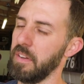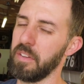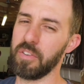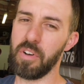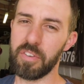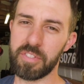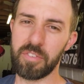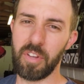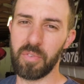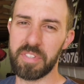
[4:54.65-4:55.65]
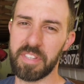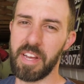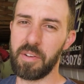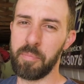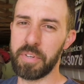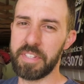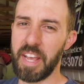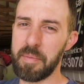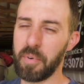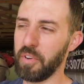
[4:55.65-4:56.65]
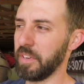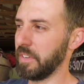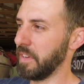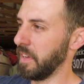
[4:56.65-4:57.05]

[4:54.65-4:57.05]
You'll also notice that I'll put tape on